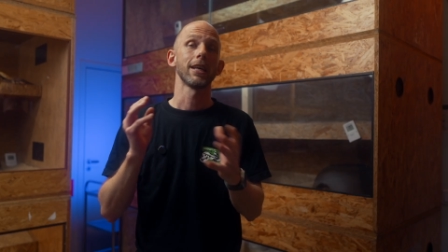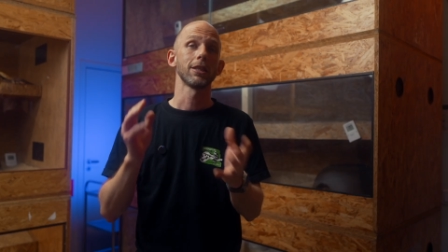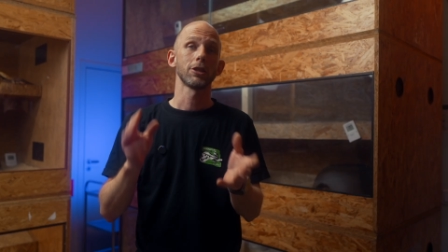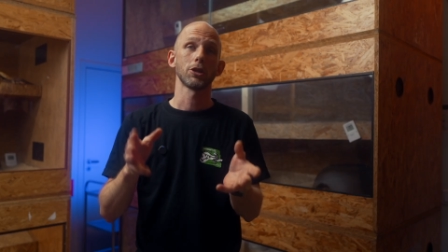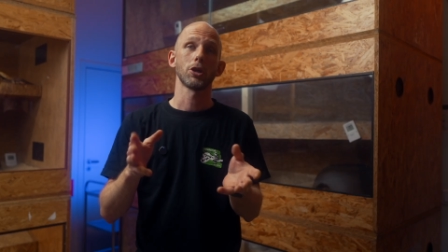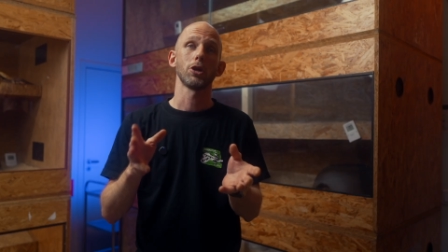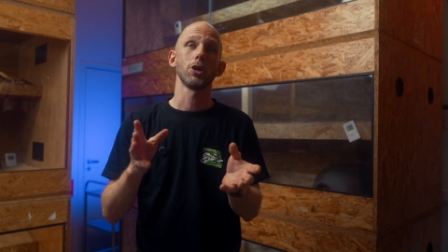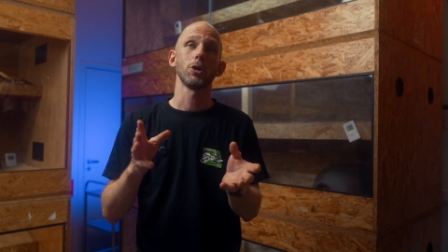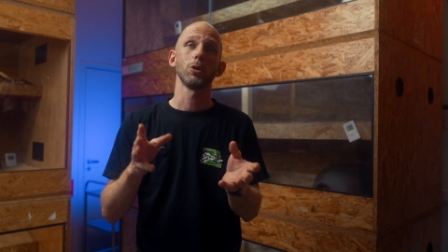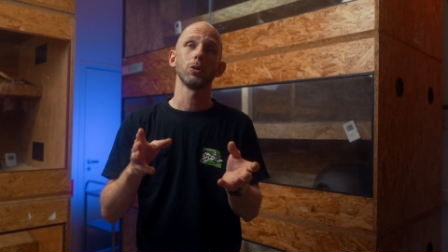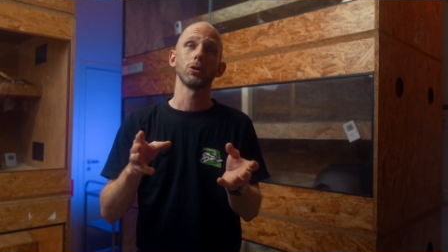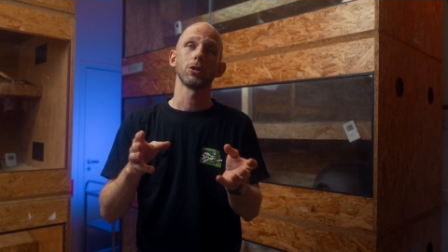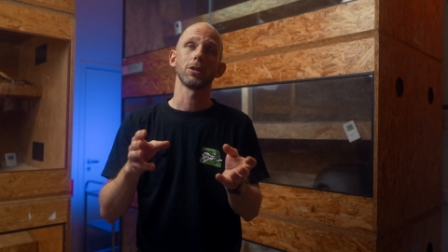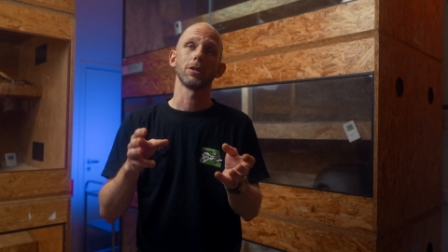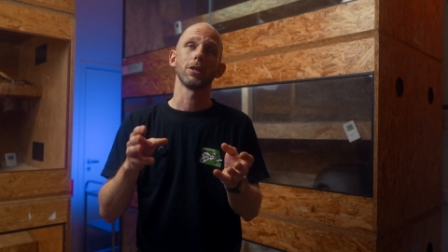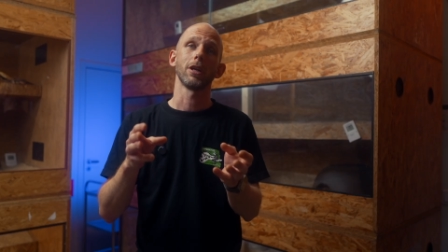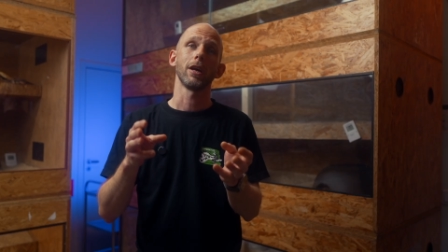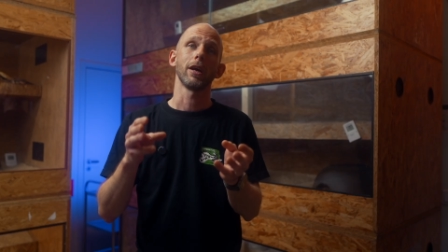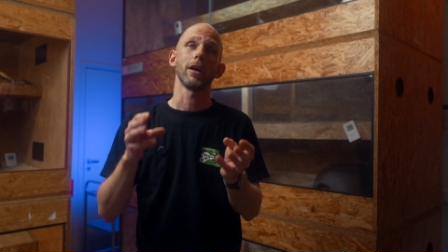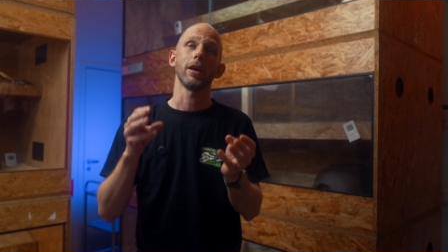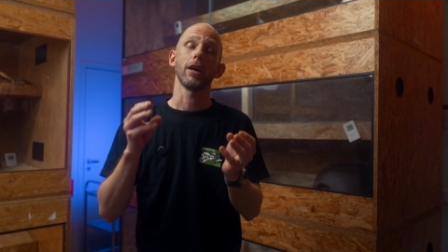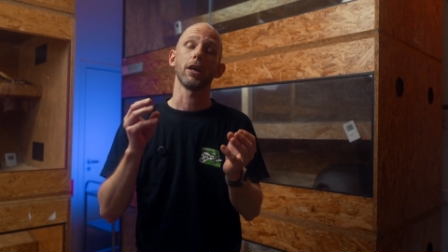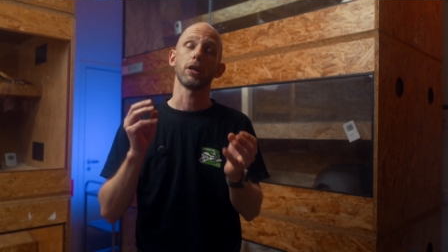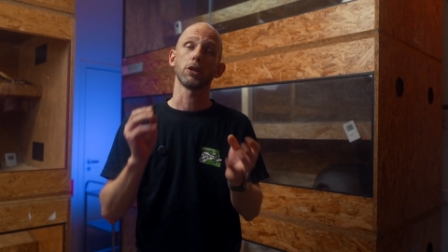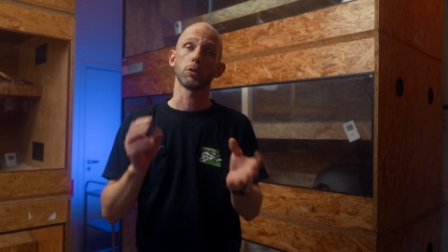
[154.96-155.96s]
excuse
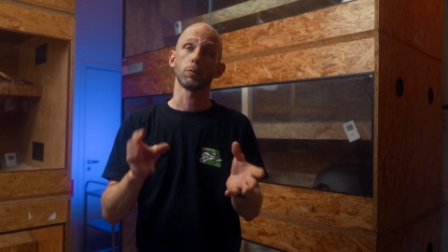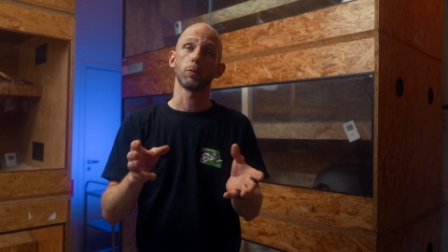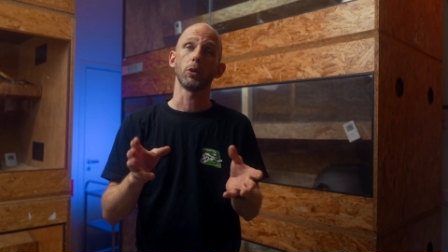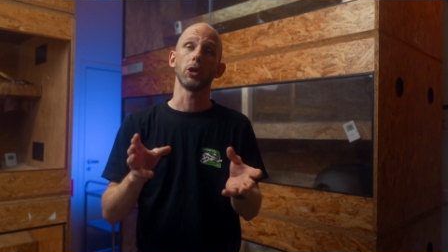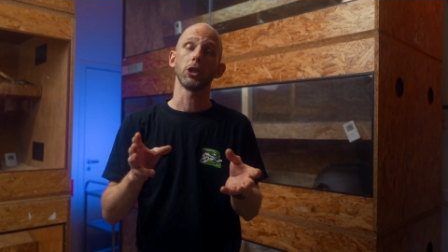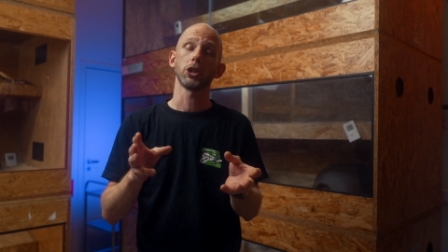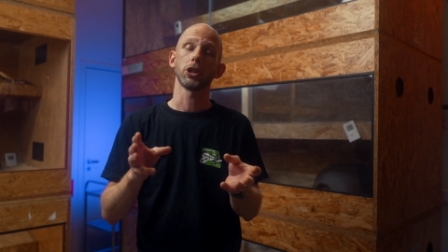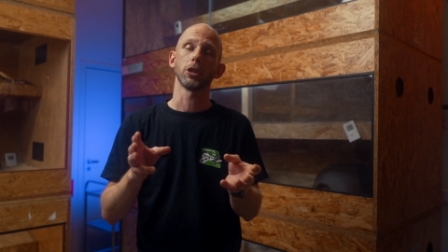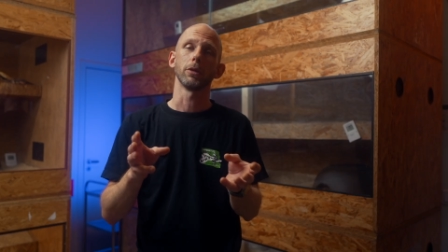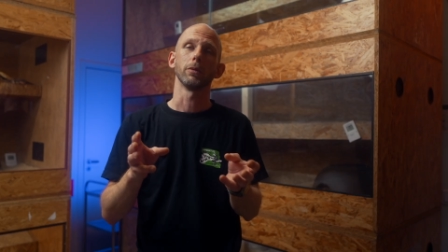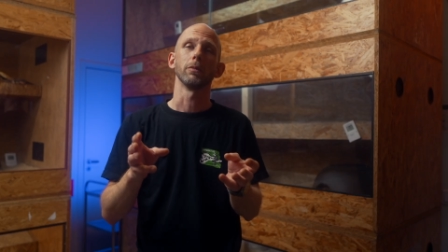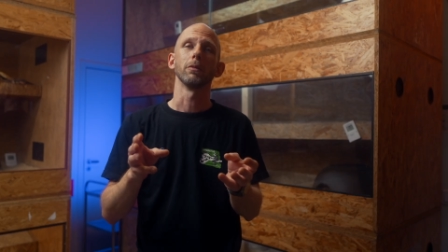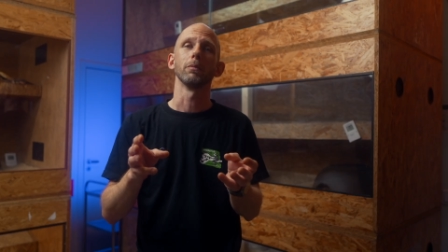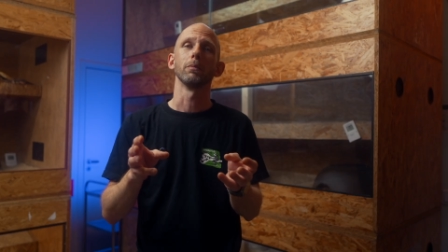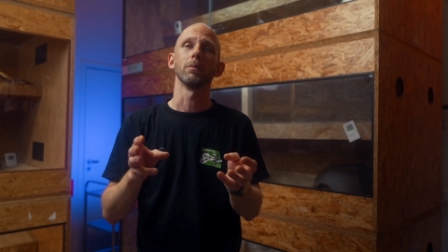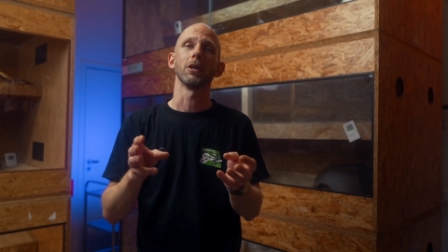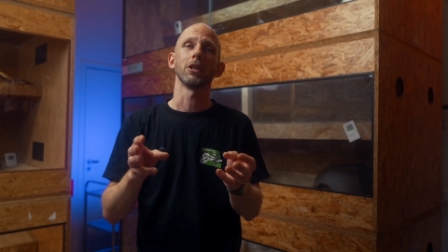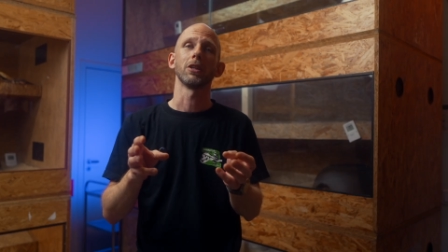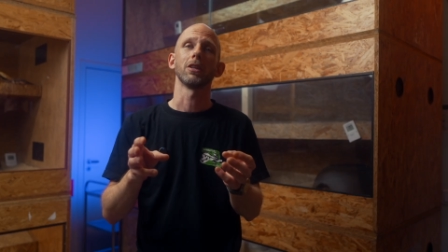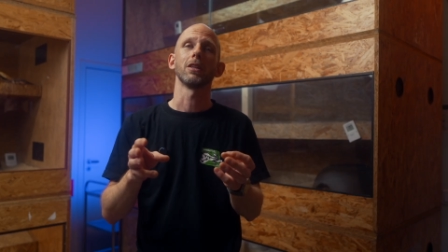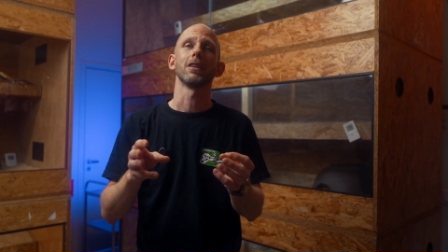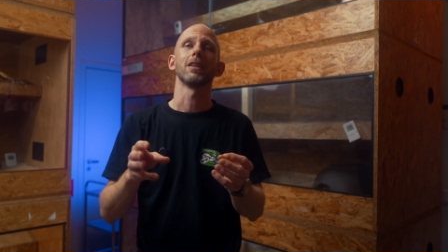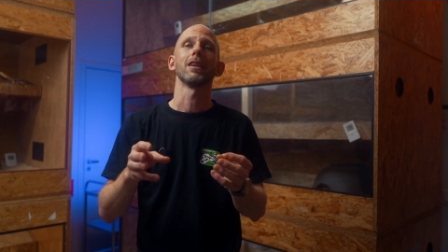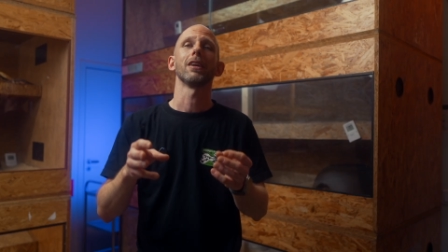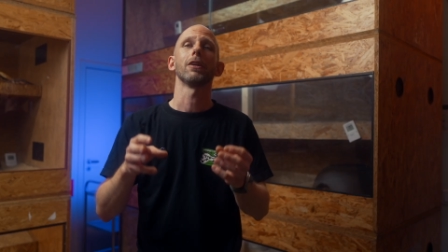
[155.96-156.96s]
the expression,
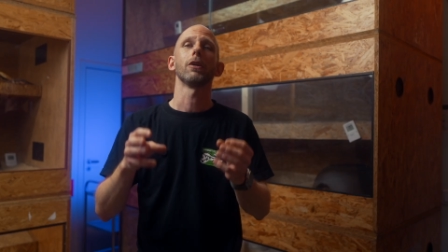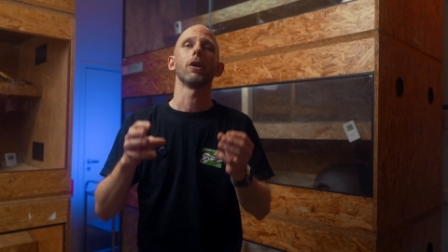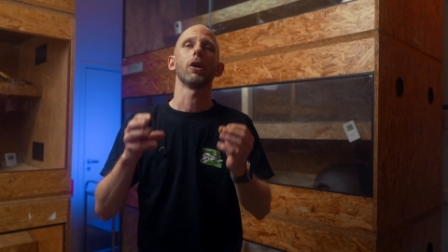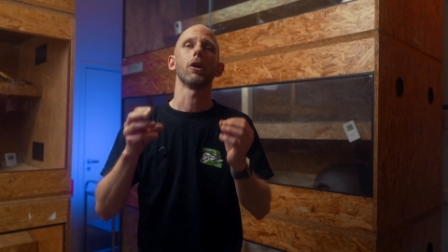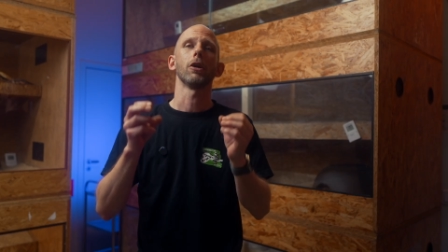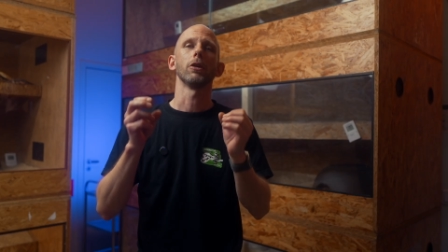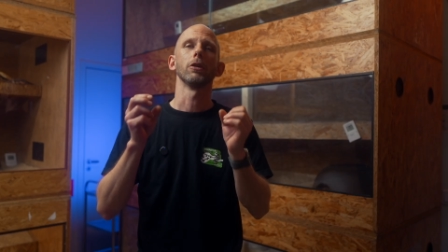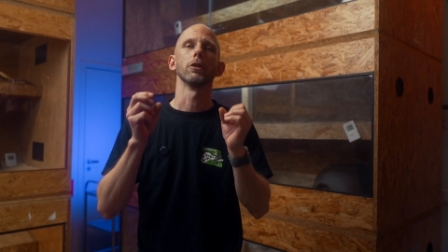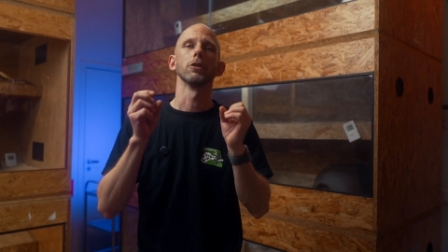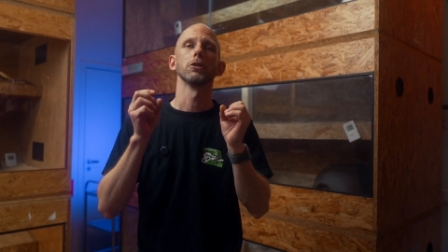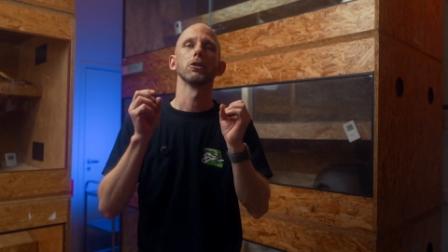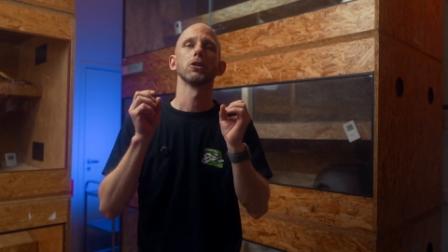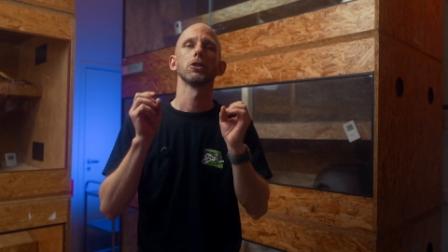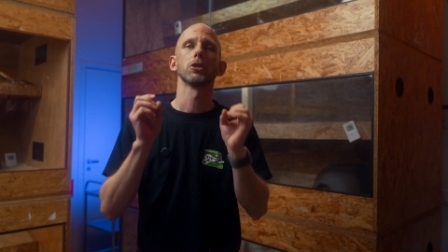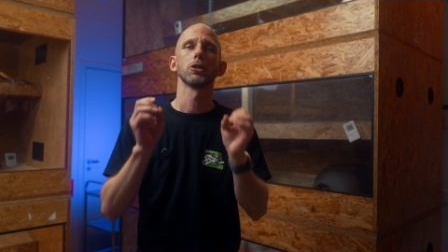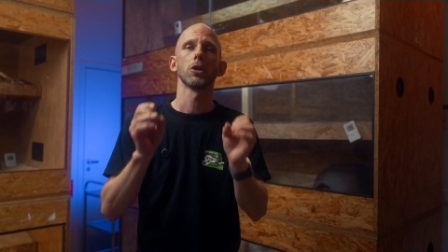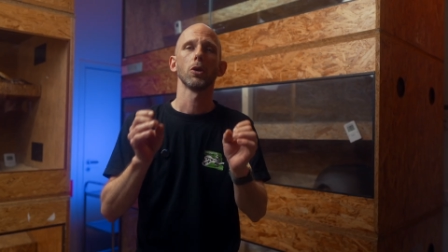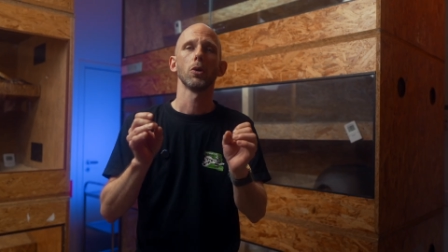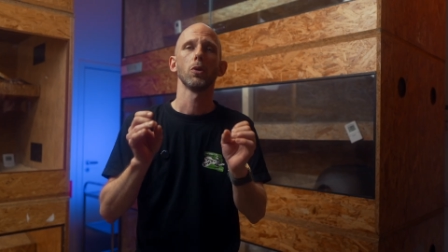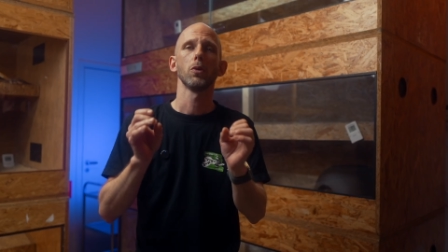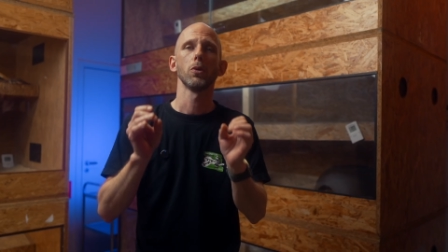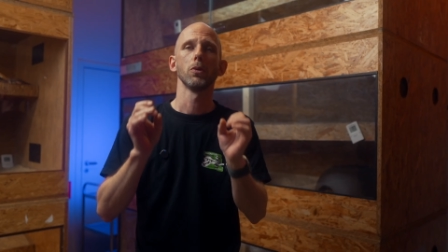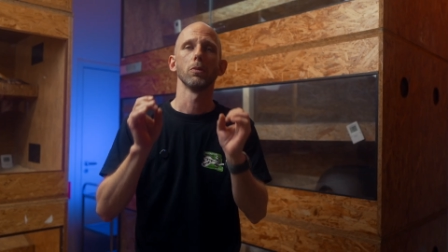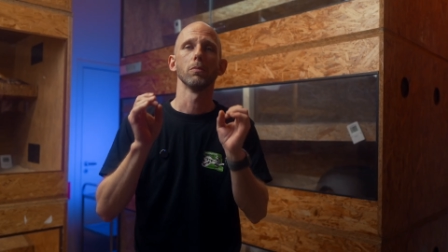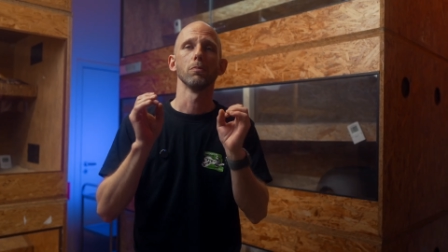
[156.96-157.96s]
but there are
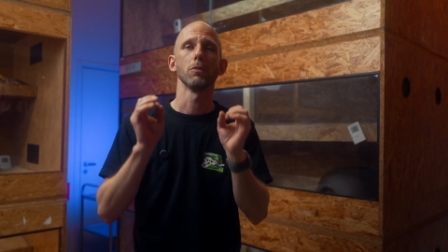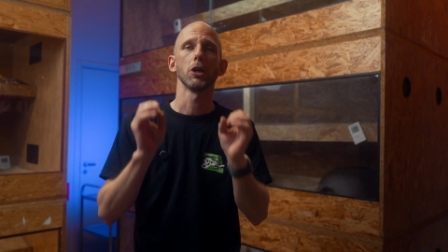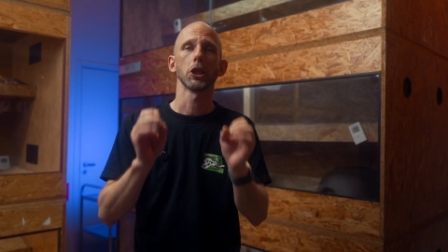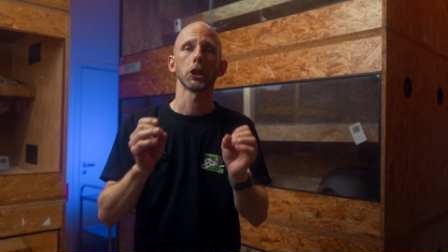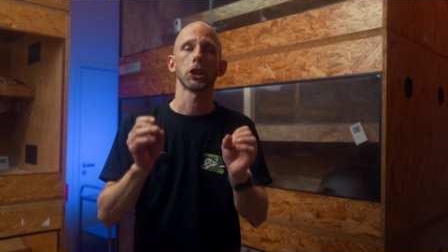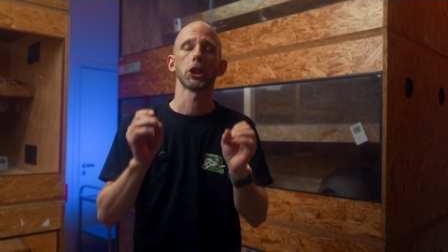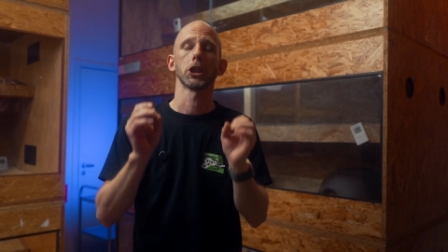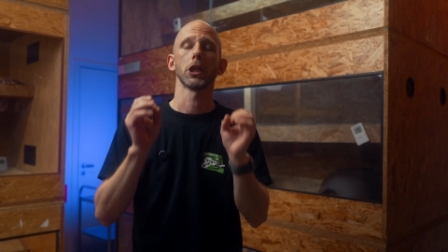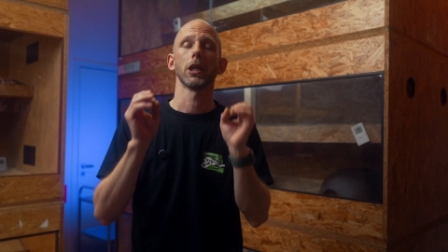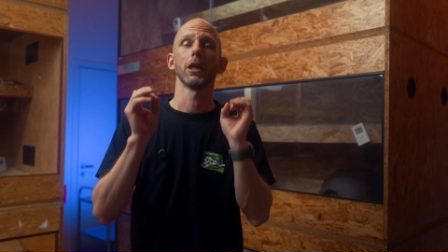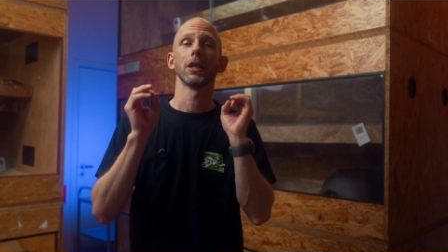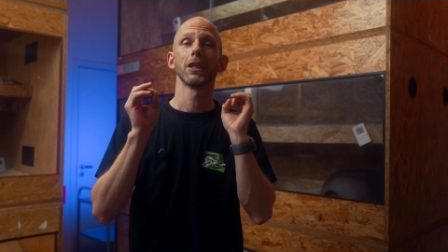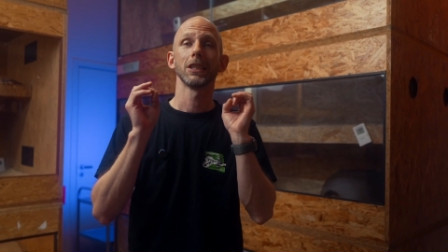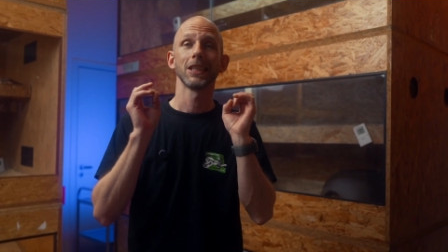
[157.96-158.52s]
so much